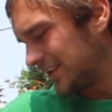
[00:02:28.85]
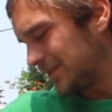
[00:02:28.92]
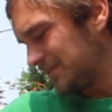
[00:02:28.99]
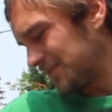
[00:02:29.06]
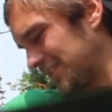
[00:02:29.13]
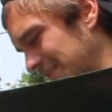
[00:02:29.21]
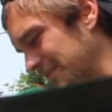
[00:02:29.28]
it
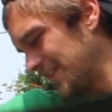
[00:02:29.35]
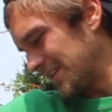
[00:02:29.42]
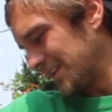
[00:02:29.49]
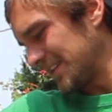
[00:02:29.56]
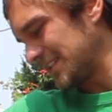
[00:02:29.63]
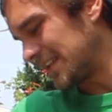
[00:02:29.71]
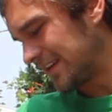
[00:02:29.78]
up with the
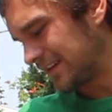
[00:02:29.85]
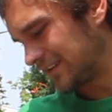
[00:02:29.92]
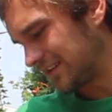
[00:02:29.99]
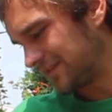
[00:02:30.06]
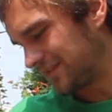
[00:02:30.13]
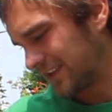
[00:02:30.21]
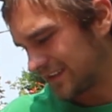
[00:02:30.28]
very
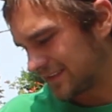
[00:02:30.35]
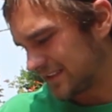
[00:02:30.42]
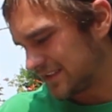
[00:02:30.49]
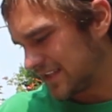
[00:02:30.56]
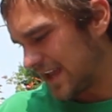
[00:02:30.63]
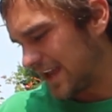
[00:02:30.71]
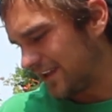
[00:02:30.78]
center of like the
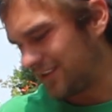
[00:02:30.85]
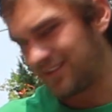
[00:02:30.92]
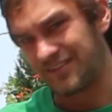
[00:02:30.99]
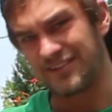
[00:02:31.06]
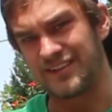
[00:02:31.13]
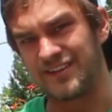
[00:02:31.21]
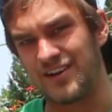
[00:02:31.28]
tail
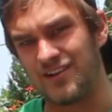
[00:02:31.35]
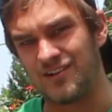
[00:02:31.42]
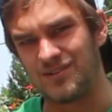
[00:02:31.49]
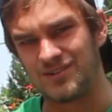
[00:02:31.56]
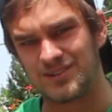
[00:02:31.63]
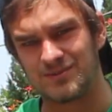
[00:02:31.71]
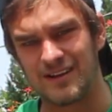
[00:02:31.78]
or the
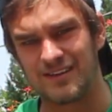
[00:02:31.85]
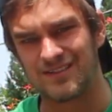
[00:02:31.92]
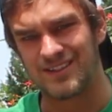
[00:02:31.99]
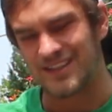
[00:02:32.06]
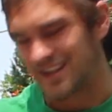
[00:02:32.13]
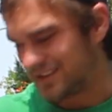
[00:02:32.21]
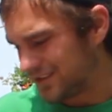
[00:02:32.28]
nose, whatever
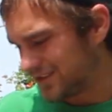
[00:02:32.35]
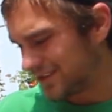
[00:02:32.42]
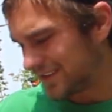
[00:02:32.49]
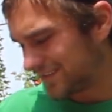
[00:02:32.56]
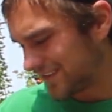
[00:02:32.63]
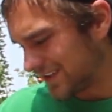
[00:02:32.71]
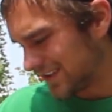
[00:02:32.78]
side you're
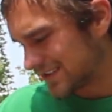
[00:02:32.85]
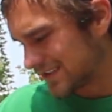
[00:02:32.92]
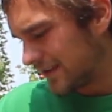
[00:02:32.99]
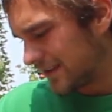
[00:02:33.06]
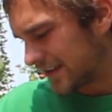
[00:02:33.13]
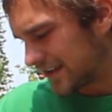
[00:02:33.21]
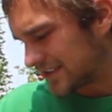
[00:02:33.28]
doing first.
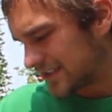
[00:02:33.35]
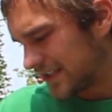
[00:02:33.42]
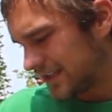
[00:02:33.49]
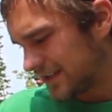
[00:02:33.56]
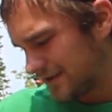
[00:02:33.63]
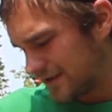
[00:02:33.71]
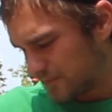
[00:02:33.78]
And like I
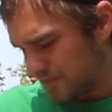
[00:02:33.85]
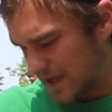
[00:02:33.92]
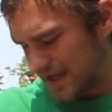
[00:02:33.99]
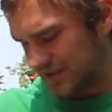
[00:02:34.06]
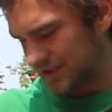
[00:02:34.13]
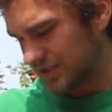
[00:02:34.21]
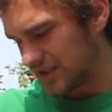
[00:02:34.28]
said, if you have a
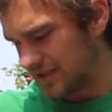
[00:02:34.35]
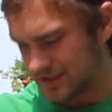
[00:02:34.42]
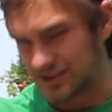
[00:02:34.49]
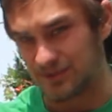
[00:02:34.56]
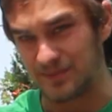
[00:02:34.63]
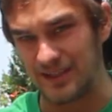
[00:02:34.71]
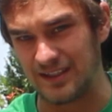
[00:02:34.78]
bench,
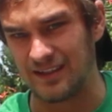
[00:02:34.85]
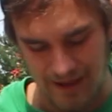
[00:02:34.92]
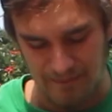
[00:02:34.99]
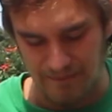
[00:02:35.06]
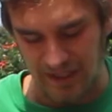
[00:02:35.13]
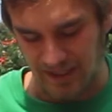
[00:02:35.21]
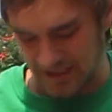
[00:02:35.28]
this will be
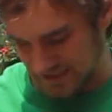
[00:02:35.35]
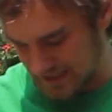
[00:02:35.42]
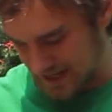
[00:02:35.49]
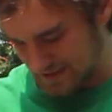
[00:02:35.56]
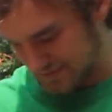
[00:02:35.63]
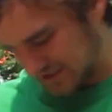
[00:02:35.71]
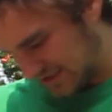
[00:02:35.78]
a million
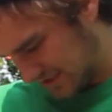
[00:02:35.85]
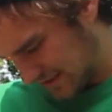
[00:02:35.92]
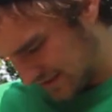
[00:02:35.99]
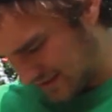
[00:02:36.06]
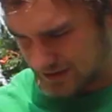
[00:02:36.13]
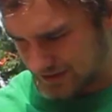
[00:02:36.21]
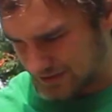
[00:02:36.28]
times
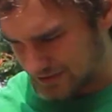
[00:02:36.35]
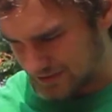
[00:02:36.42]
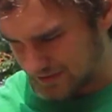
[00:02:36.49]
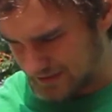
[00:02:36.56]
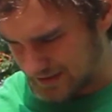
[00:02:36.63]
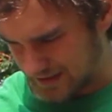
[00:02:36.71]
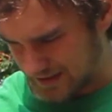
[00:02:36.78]
easier.
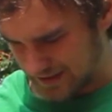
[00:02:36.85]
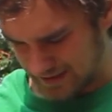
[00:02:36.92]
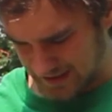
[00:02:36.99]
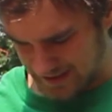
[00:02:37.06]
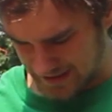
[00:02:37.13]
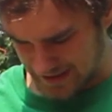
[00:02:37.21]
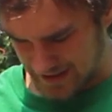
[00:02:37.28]
So I
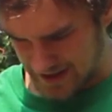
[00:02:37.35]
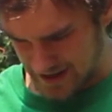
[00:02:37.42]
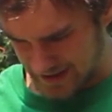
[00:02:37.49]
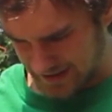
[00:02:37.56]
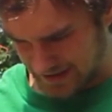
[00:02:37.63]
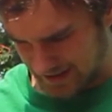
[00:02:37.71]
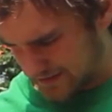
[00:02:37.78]
think I
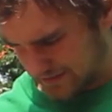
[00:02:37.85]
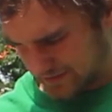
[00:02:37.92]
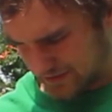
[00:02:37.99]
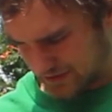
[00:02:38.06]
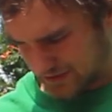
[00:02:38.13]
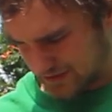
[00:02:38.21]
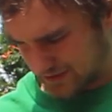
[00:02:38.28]
got it. Now
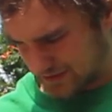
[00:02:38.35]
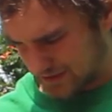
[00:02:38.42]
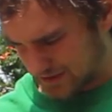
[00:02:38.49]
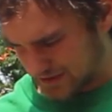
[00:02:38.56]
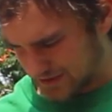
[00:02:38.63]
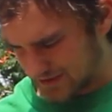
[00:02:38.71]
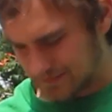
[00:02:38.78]

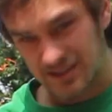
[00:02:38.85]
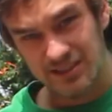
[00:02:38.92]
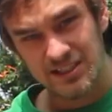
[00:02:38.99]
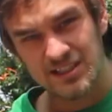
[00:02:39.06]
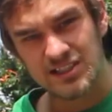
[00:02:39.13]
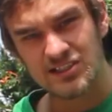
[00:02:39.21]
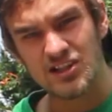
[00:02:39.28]
just
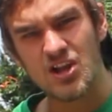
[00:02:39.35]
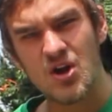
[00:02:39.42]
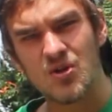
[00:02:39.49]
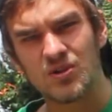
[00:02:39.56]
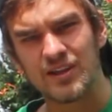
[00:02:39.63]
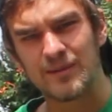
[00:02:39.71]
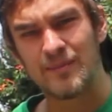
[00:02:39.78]

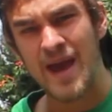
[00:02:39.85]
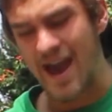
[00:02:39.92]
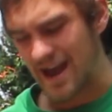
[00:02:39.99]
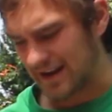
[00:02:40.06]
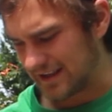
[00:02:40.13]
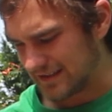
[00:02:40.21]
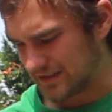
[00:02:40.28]
slowly
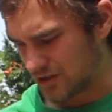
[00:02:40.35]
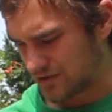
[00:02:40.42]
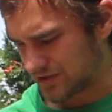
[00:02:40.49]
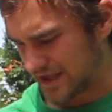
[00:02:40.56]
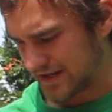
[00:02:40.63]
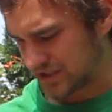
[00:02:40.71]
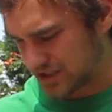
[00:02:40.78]
pat it.
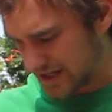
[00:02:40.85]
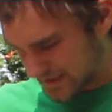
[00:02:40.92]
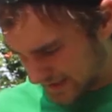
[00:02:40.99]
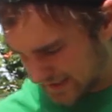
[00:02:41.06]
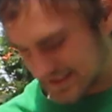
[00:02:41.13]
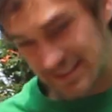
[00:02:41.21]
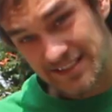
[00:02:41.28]
Don't like try to
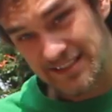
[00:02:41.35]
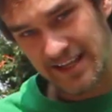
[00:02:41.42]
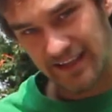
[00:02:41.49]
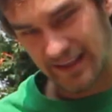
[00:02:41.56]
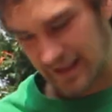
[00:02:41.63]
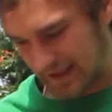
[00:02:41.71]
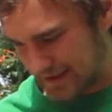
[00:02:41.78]
like
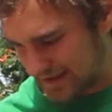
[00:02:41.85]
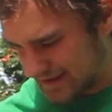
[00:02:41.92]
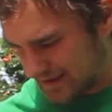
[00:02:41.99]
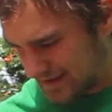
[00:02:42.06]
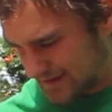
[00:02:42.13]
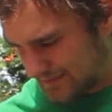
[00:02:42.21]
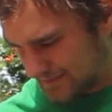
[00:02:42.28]
stick it
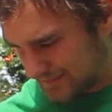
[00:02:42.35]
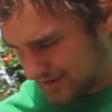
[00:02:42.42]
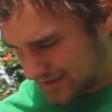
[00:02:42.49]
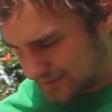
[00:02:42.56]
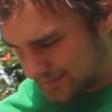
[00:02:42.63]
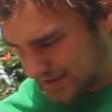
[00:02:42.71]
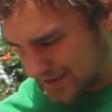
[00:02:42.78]

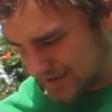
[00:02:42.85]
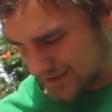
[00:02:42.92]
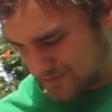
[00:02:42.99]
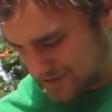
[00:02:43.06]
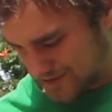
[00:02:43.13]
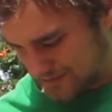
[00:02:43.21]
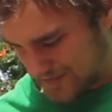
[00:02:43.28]
because
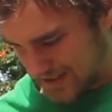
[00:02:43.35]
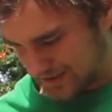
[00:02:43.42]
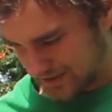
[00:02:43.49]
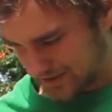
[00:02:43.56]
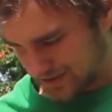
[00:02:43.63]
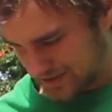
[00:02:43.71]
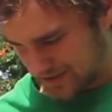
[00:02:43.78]
you want to make
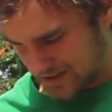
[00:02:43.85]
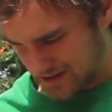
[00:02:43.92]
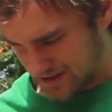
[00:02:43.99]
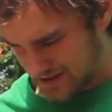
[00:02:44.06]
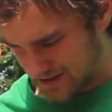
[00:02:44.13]
sure